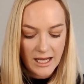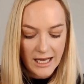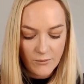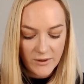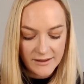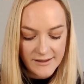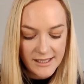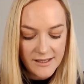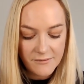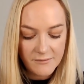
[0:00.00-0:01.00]
And we can
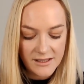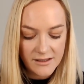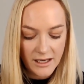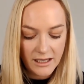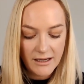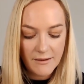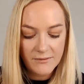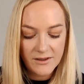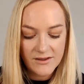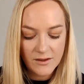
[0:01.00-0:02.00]
see from this diagram
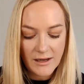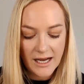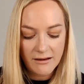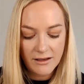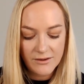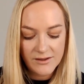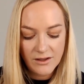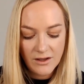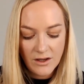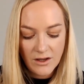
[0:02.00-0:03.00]
there's some arrows
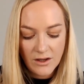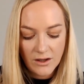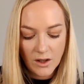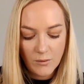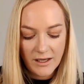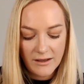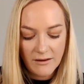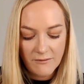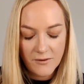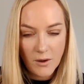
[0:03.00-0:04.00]
coming
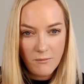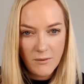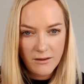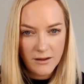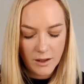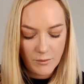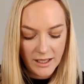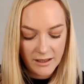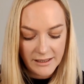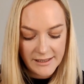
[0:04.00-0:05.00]
from the
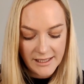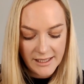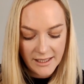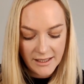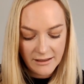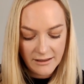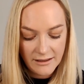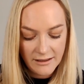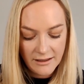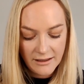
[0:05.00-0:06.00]
capillaries here
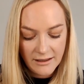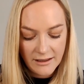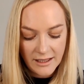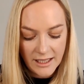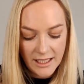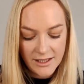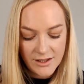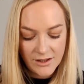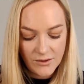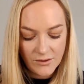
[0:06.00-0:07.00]

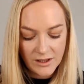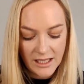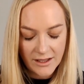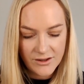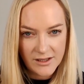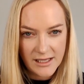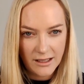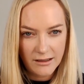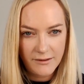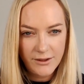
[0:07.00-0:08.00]
into the
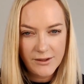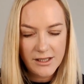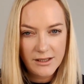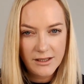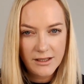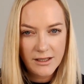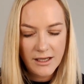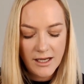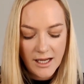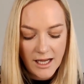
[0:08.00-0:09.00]
extracellular fluid,
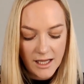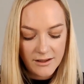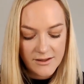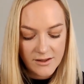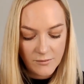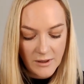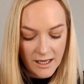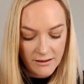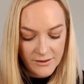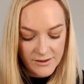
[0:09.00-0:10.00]
and there's some
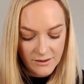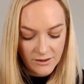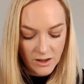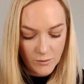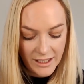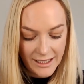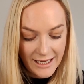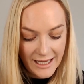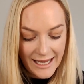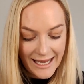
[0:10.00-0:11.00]
arrows coming
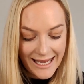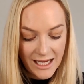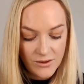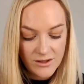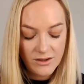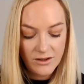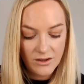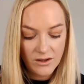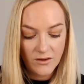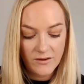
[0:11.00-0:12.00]
out
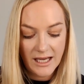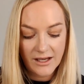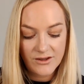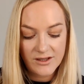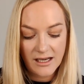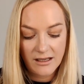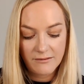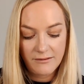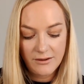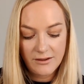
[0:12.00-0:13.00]
of the extracellular
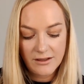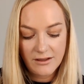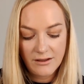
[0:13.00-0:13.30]
fluid